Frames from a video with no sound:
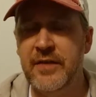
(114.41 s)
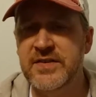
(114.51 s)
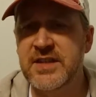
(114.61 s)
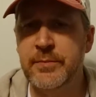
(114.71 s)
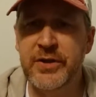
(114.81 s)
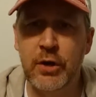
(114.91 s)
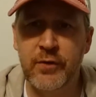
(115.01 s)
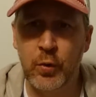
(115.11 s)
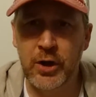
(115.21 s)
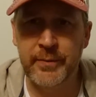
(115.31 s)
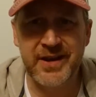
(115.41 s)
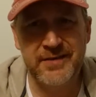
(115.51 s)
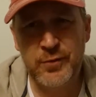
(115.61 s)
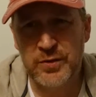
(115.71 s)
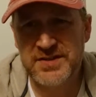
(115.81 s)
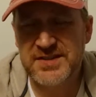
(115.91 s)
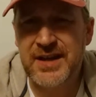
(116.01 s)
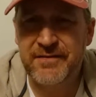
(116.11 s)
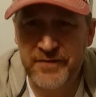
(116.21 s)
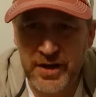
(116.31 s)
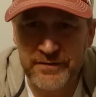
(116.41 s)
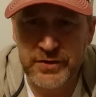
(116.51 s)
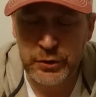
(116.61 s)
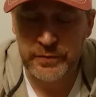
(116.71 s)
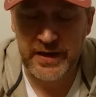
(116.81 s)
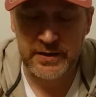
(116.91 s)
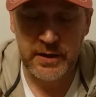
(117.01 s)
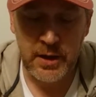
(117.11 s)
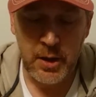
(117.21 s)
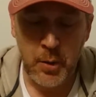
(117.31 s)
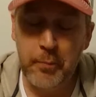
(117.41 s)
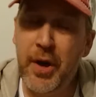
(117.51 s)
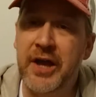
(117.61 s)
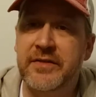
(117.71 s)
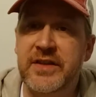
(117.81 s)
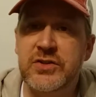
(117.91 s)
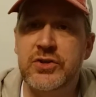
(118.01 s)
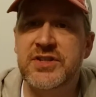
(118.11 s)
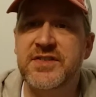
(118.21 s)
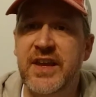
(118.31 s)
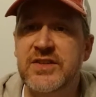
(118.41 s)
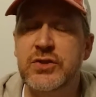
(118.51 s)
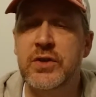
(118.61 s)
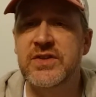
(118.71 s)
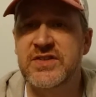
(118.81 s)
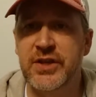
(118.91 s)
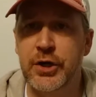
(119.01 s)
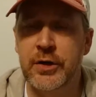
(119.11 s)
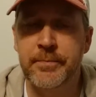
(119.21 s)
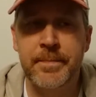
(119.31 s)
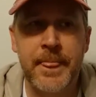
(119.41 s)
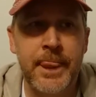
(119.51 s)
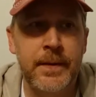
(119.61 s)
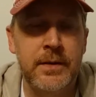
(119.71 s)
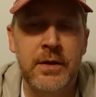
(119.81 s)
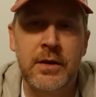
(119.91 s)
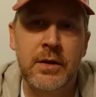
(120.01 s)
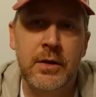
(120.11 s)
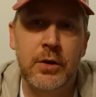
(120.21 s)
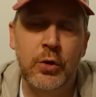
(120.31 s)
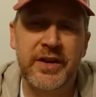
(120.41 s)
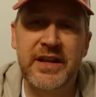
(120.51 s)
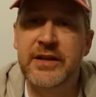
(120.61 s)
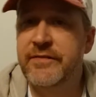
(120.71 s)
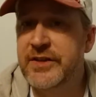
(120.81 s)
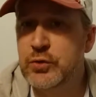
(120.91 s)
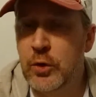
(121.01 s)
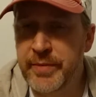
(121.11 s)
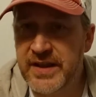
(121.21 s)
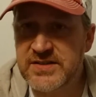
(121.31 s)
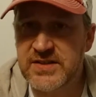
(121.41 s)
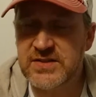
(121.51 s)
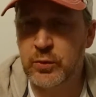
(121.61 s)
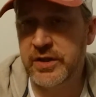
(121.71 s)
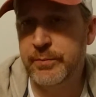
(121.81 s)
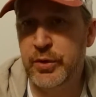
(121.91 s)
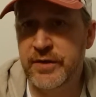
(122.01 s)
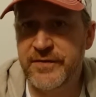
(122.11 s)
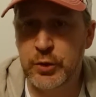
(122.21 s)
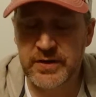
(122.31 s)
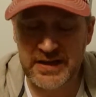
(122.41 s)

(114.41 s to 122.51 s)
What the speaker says: And this can be overwhelming, and of course it's not fun if you do that. But these are just things to consider on an individual basis, or you can put a few